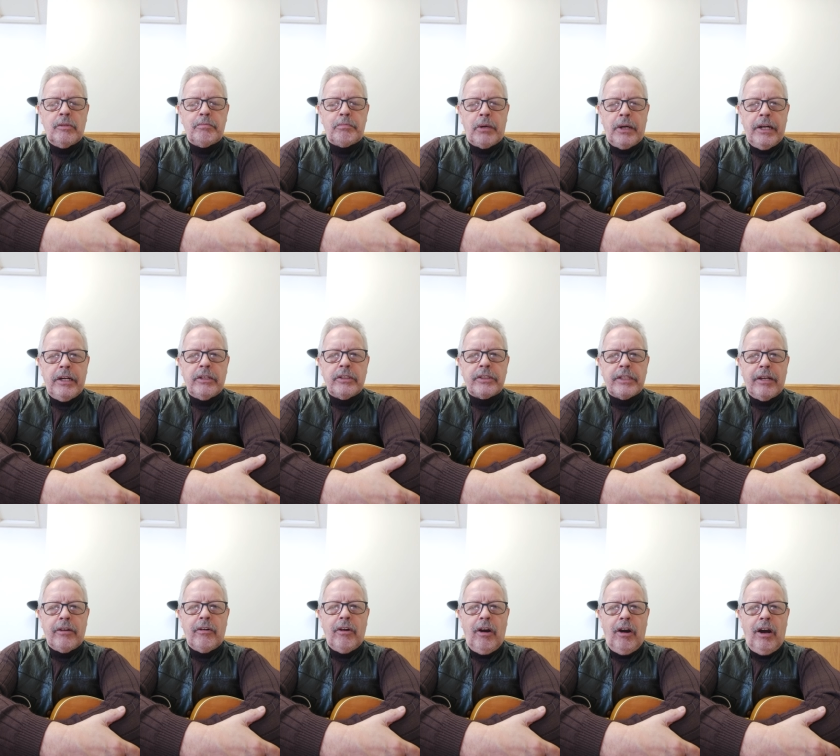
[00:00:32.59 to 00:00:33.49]
prayers
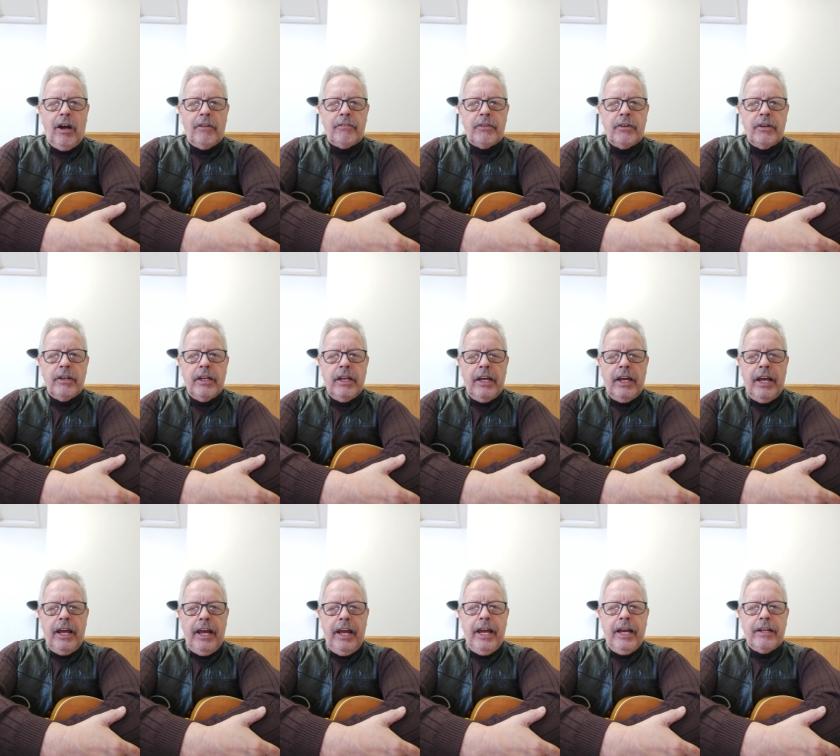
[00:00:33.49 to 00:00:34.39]
that are offered
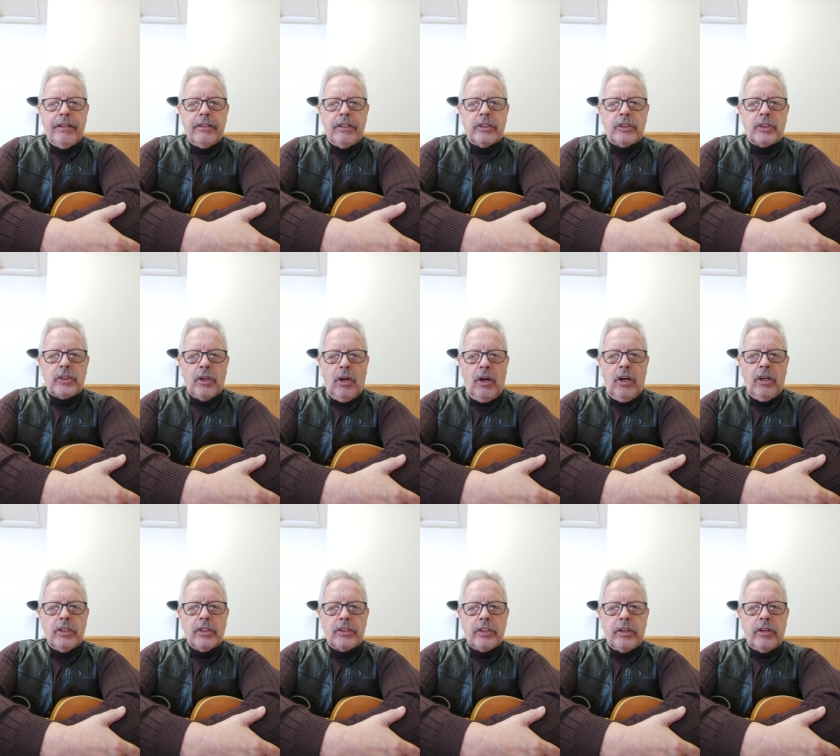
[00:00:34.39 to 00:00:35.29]
and the
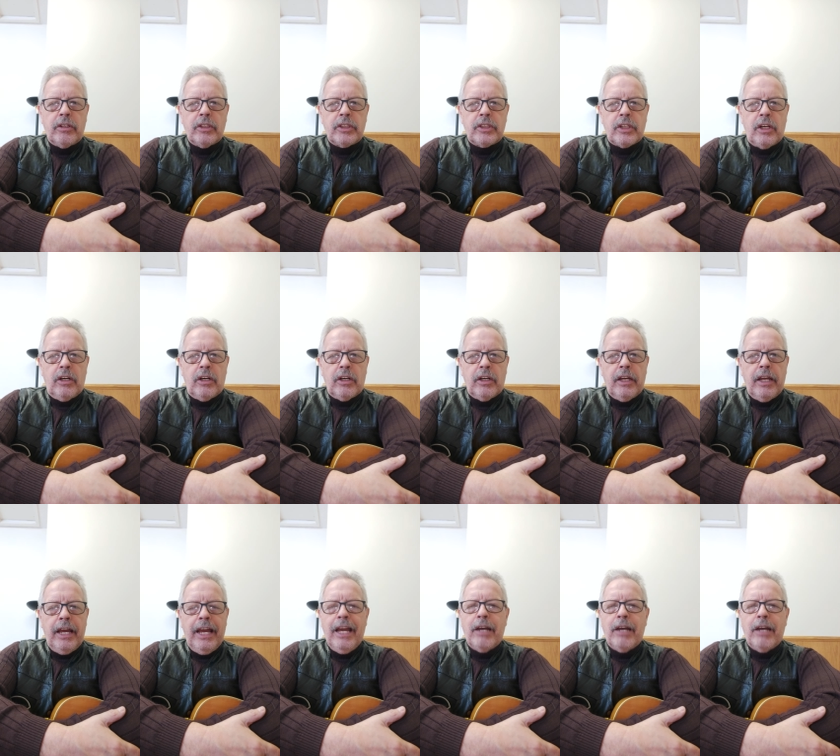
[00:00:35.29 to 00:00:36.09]
songs that are sung.